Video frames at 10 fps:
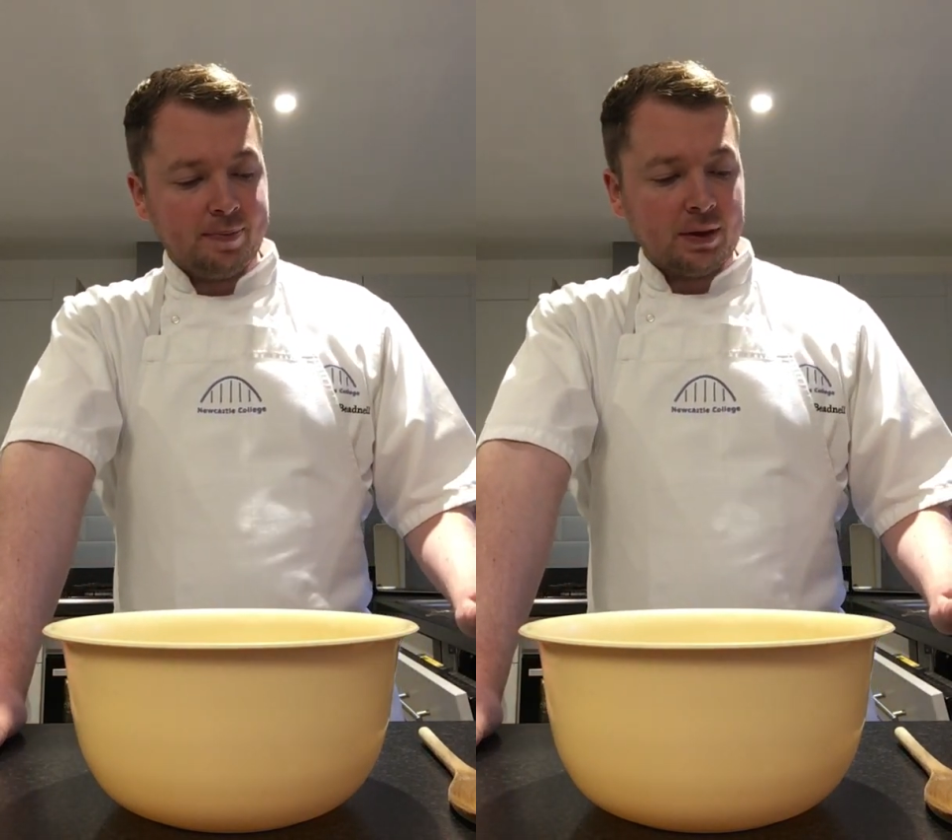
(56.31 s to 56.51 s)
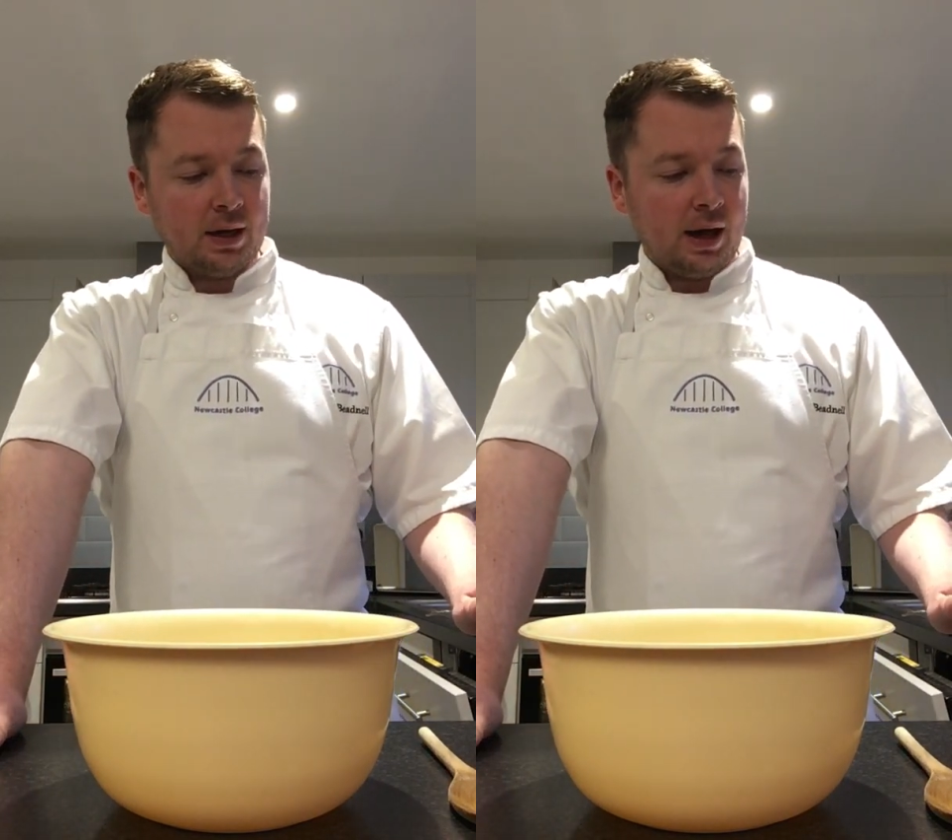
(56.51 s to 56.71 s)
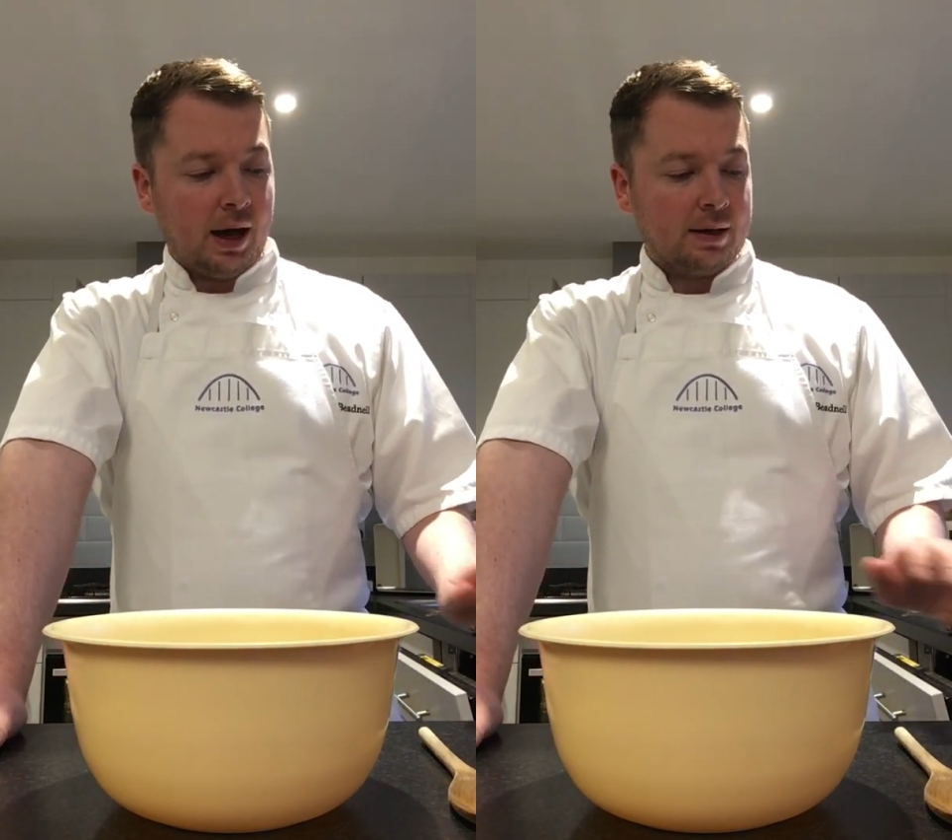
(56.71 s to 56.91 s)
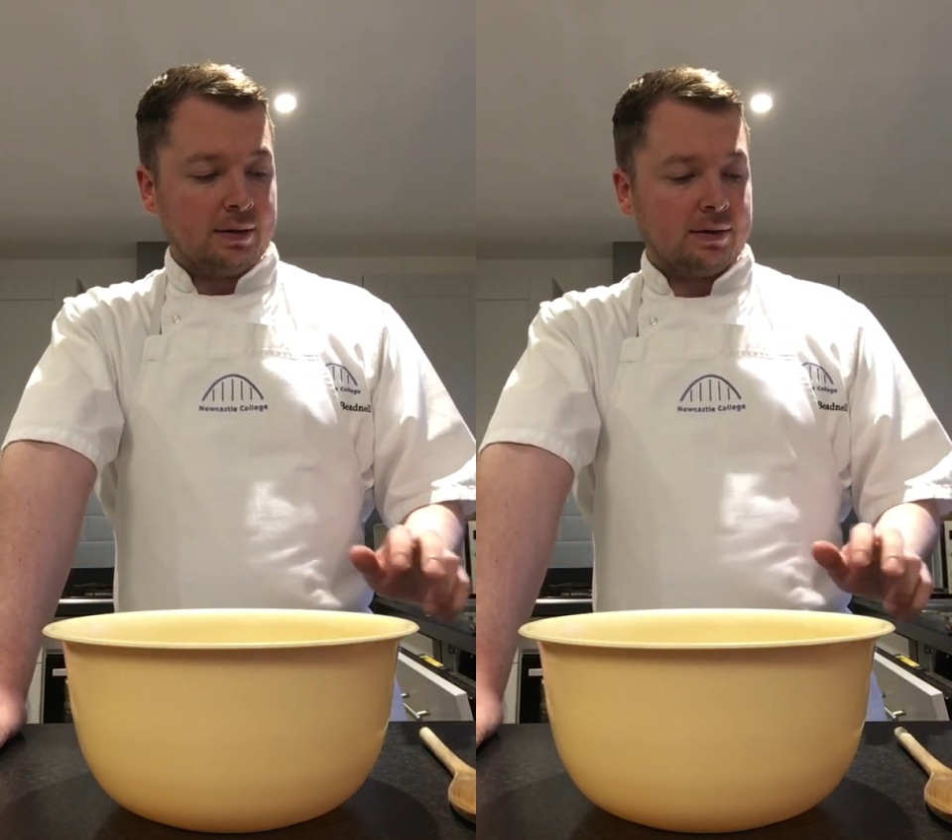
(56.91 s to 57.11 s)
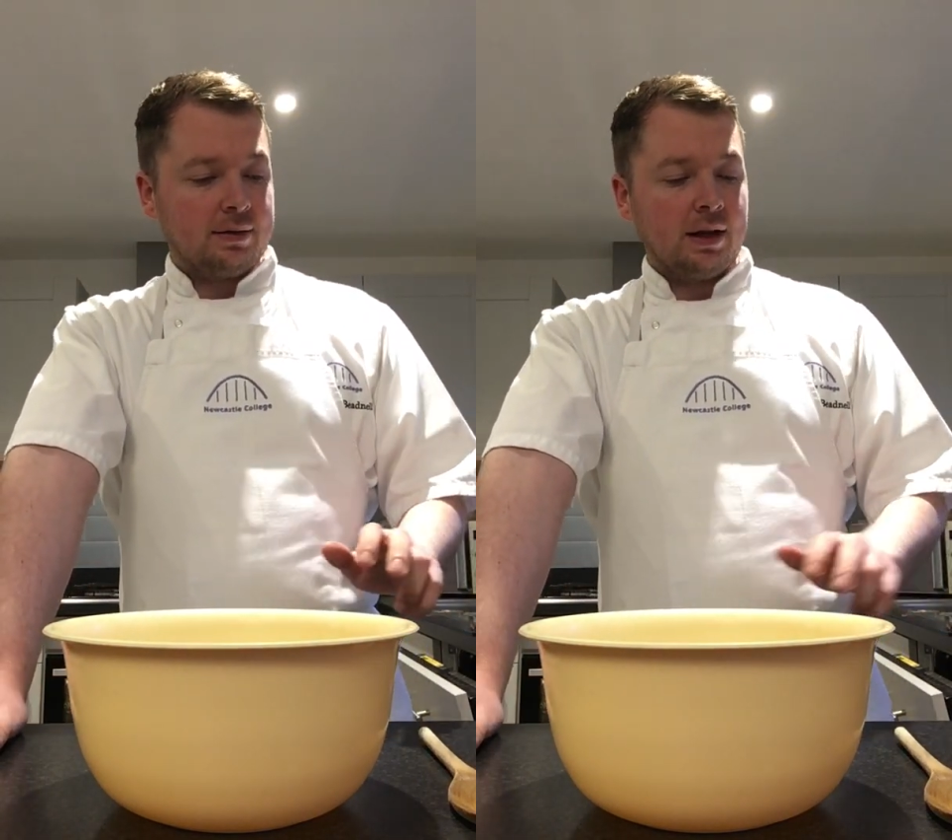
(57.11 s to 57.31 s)
It
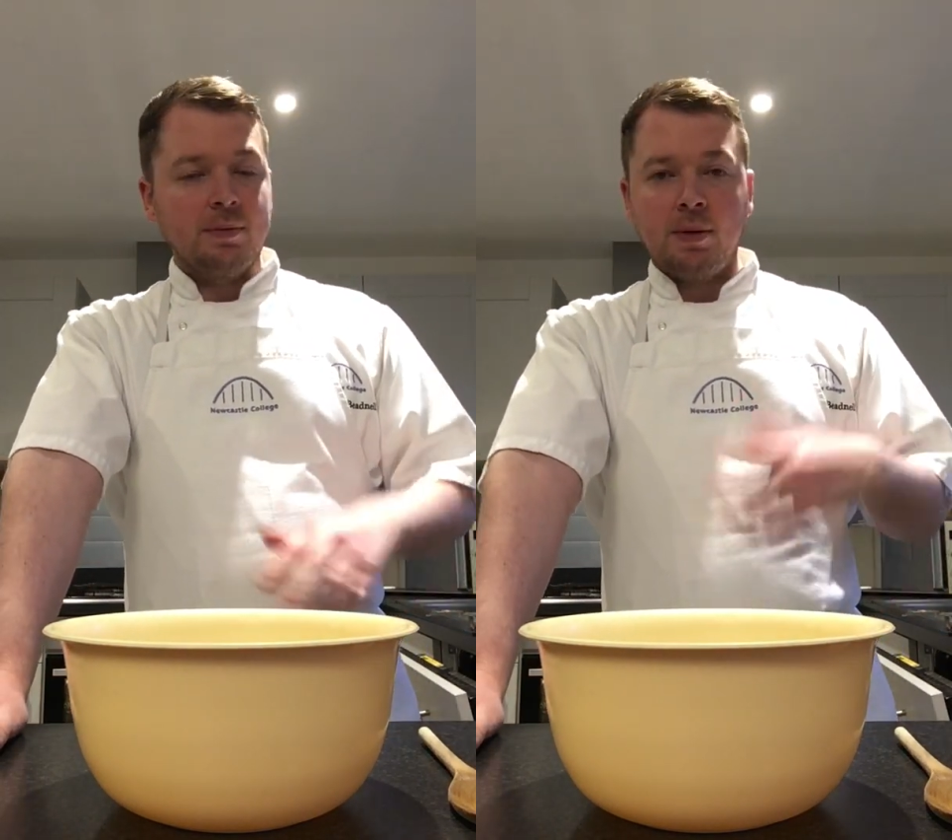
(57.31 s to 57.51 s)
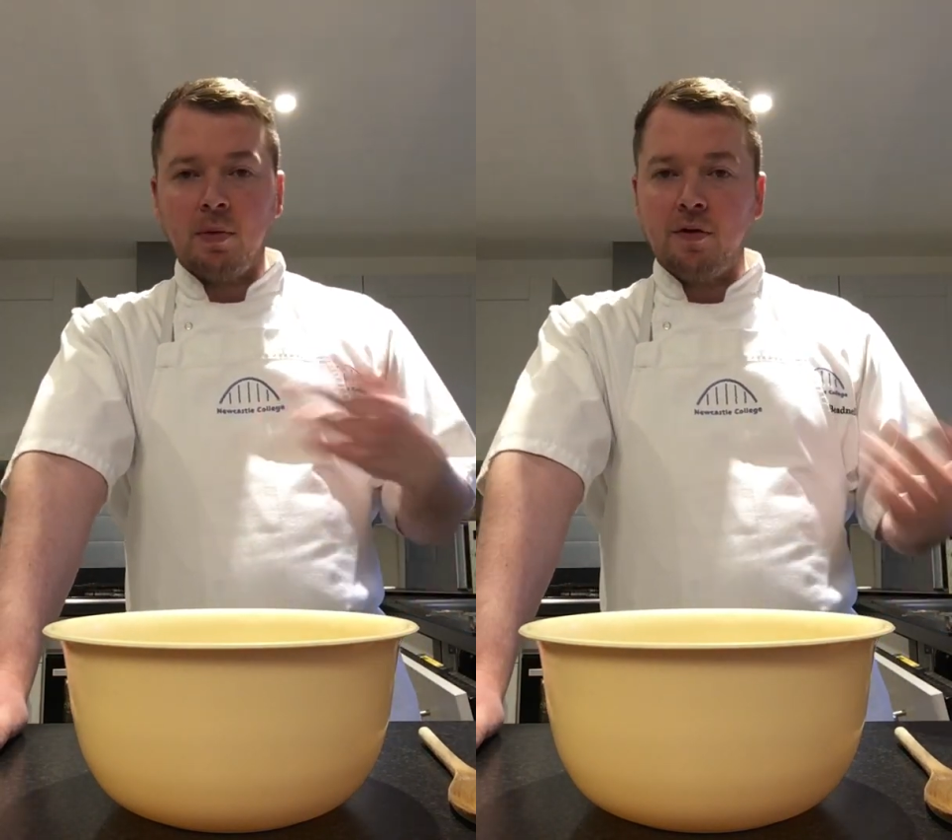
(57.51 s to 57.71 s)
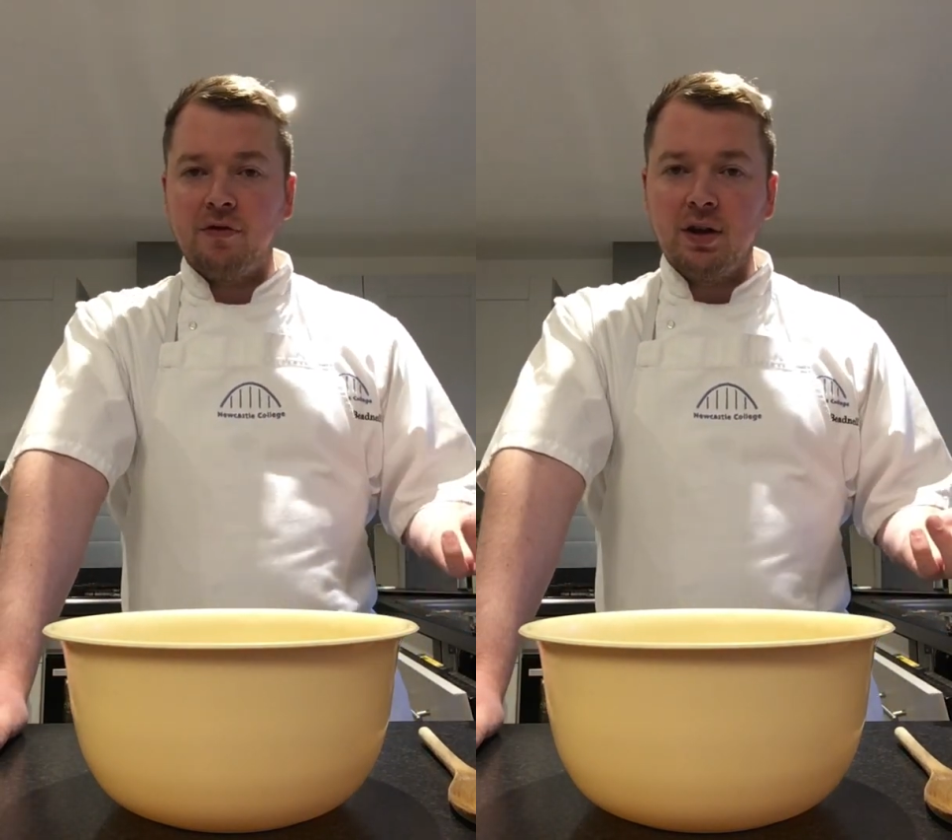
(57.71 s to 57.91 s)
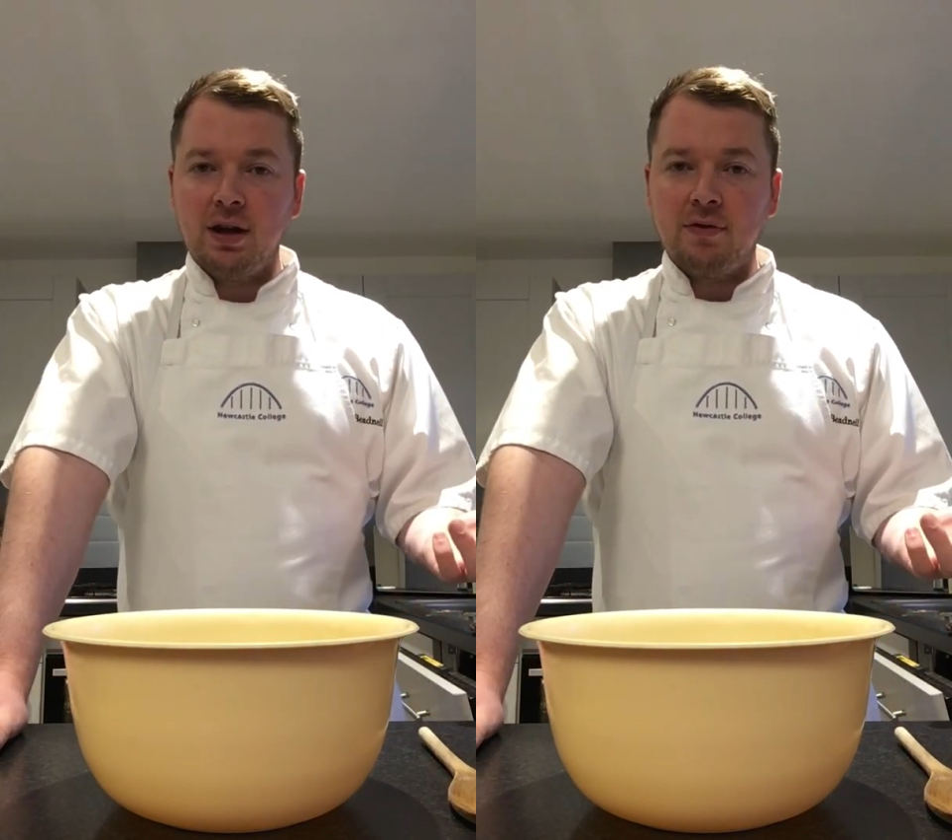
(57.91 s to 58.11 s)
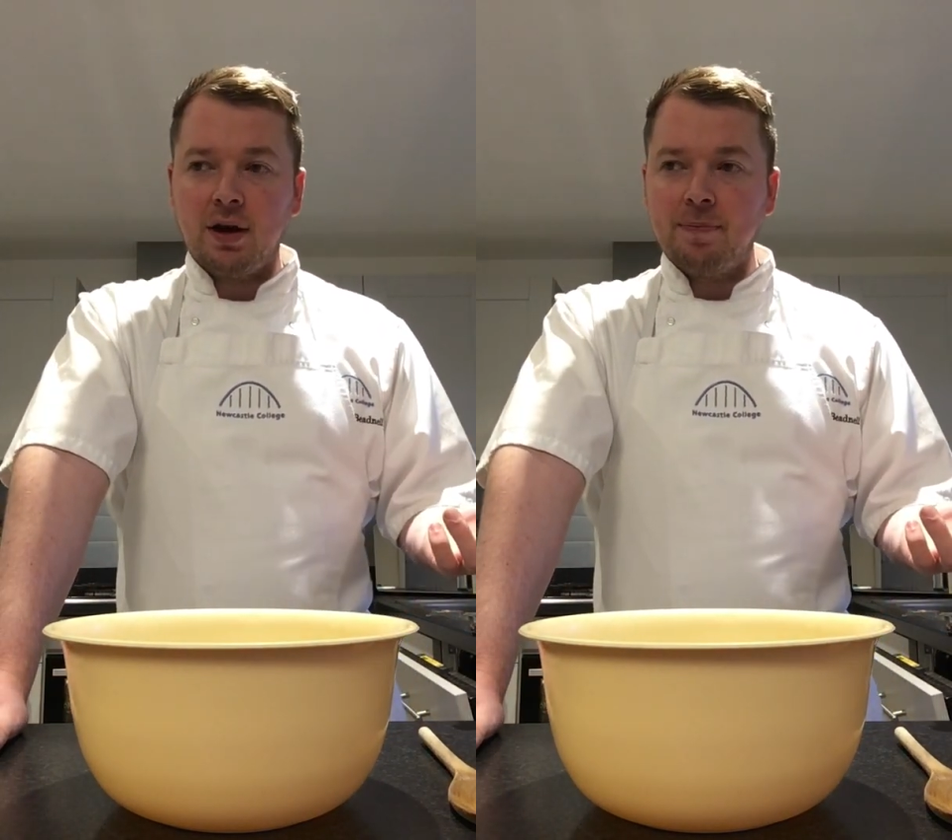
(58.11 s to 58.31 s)
adds a little bit more flavour,